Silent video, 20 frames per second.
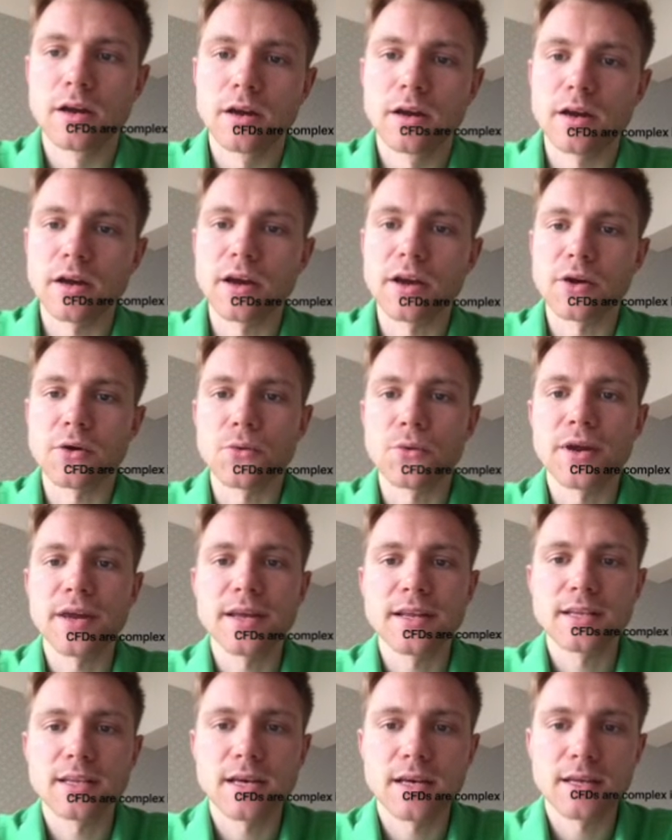
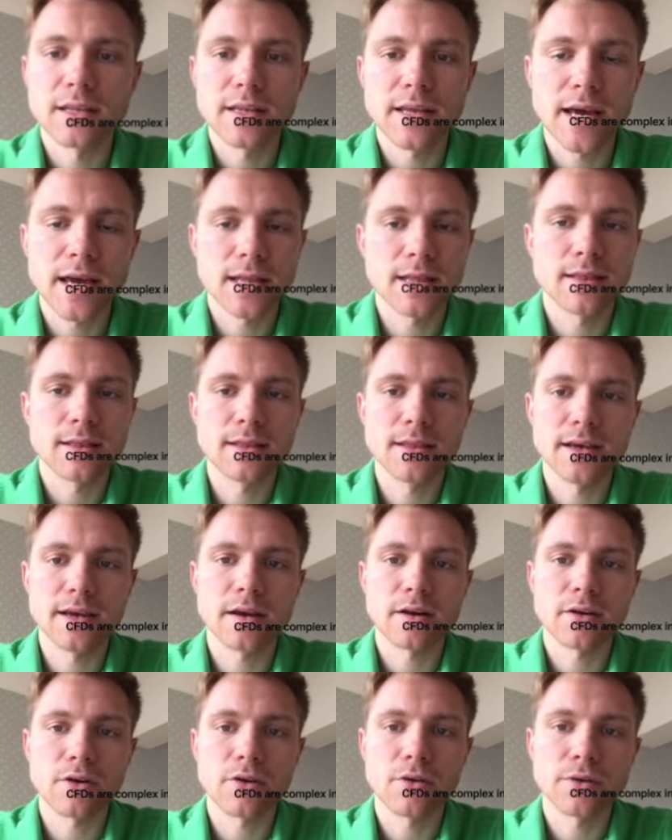agreed that they
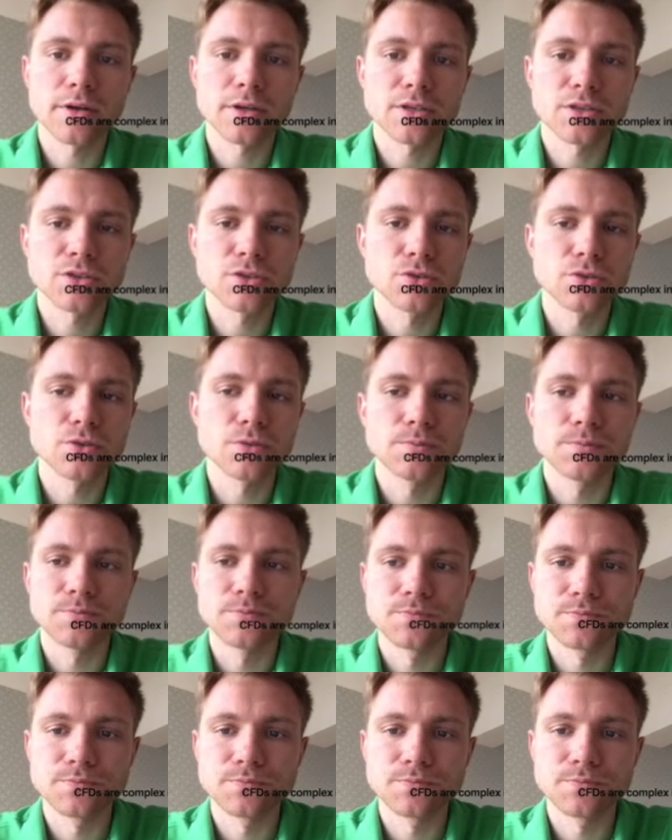are going to